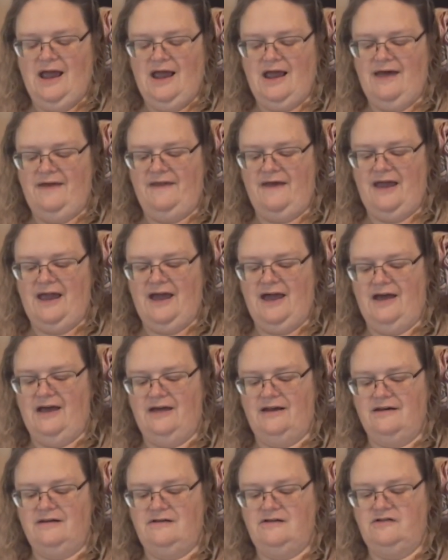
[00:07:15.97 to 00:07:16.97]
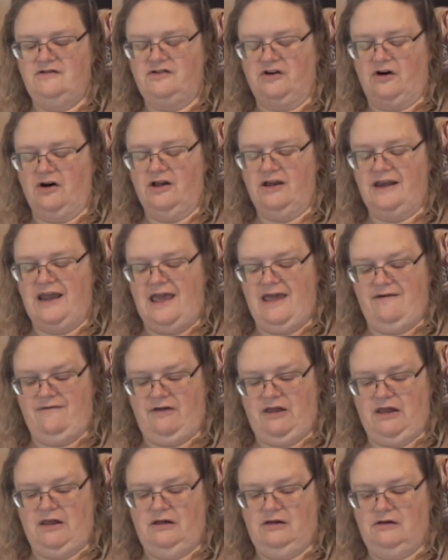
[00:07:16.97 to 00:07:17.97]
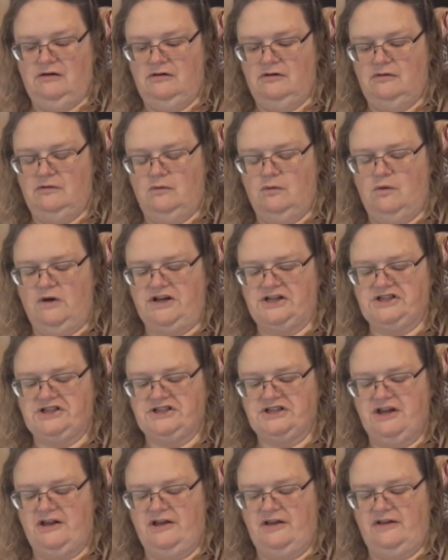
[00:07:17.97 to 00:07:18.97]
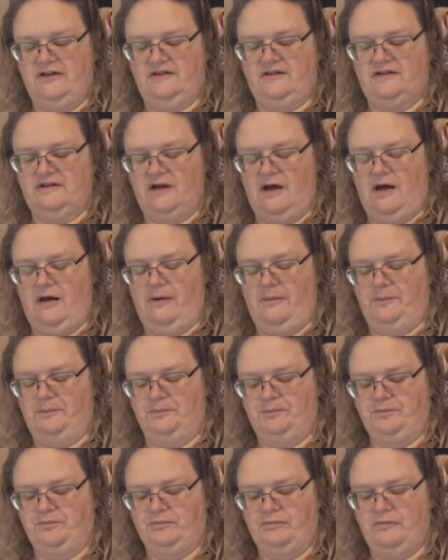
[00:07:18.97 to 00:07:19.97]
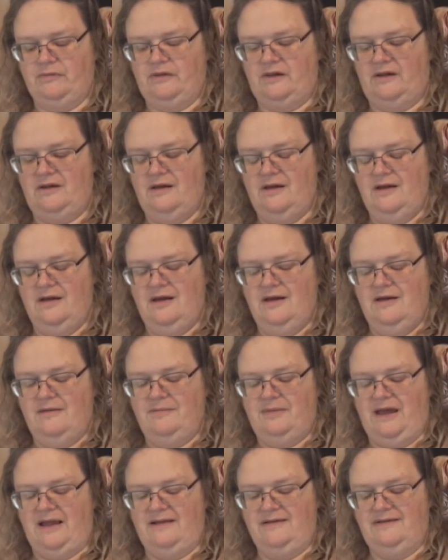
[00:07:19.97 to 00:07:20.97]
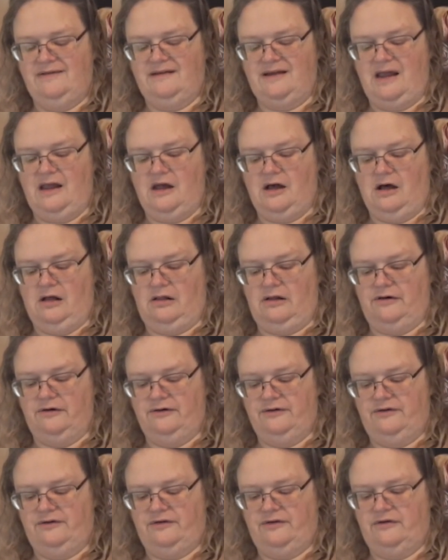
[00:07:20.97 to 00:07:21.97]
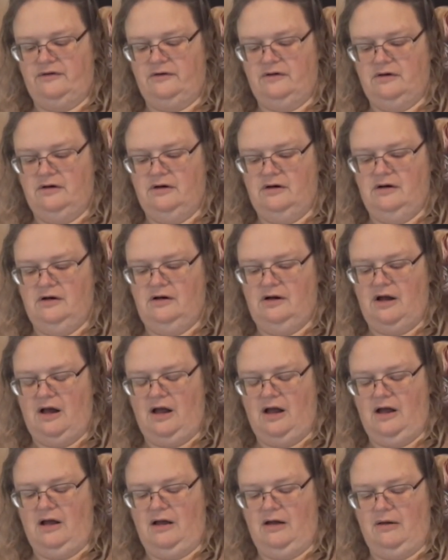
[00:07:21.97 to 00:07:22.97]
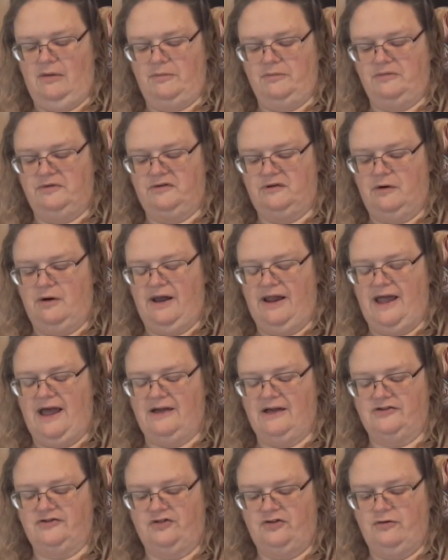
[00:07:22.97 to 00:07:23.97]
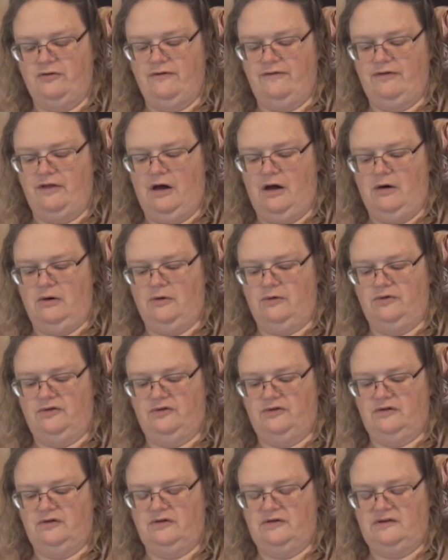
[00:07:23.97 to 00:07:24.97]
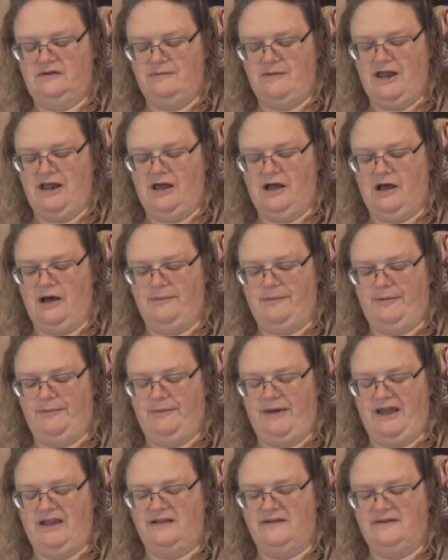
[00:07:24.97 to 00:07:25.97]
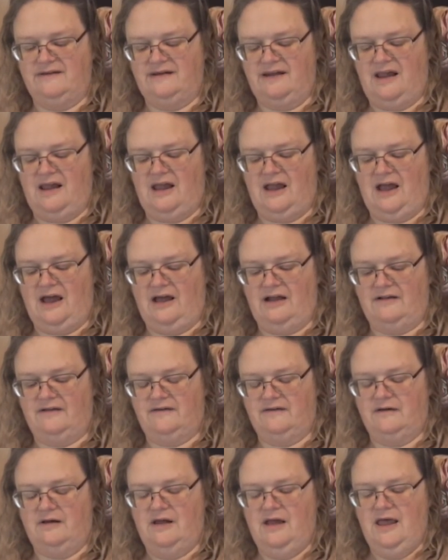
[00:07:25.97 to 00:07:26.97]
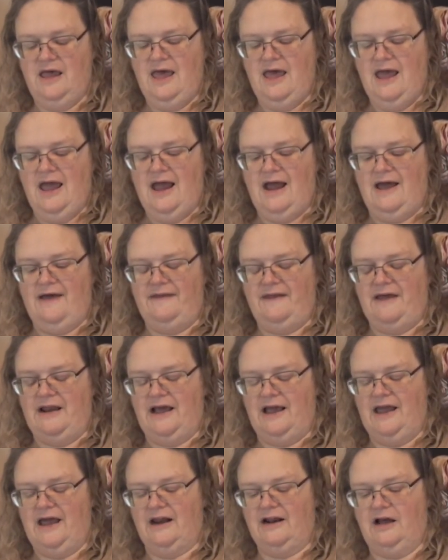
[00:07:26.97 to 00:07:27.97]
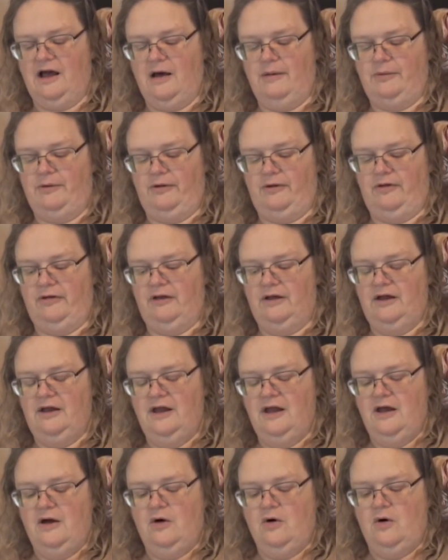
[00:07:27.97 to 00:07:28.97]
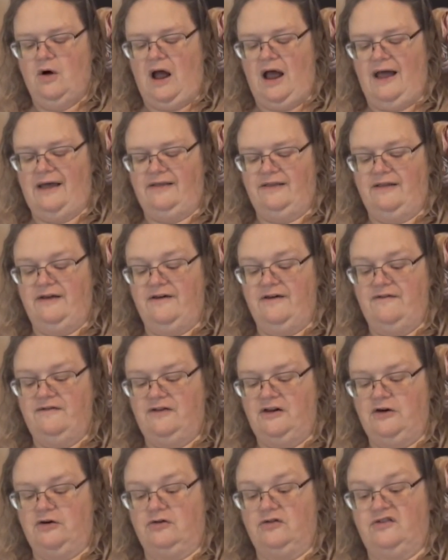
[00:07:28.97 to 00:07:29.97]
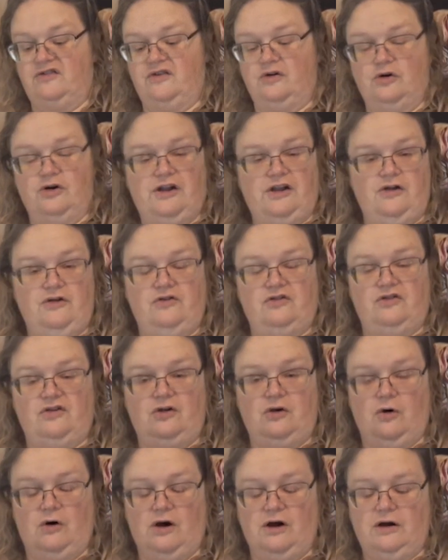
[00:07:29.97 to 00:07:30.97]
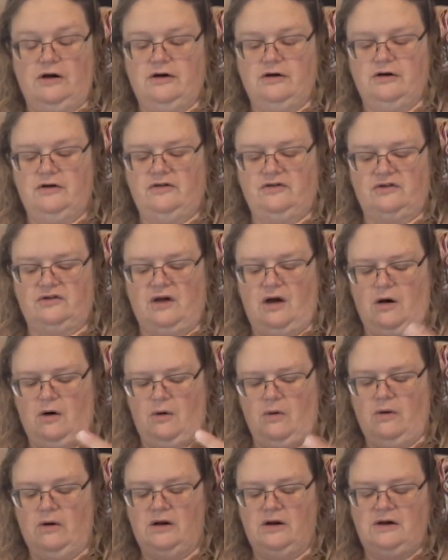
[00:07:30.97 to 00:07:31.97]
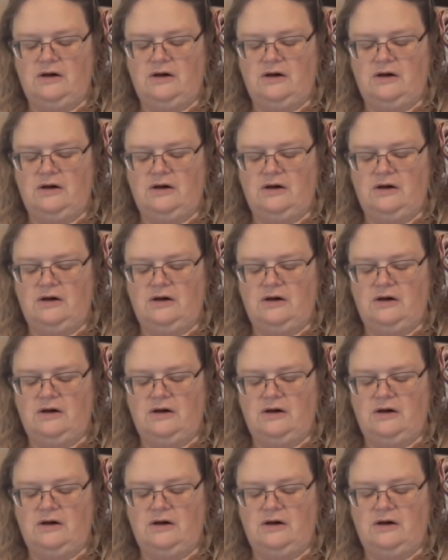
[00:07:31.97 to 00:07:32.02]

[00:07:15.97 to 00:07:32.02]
And they had dark navy, which is Penn State colors. So I got 2 of those to make a couple Penn State hats. And then I got a couple, I live near Syracuse, New York. So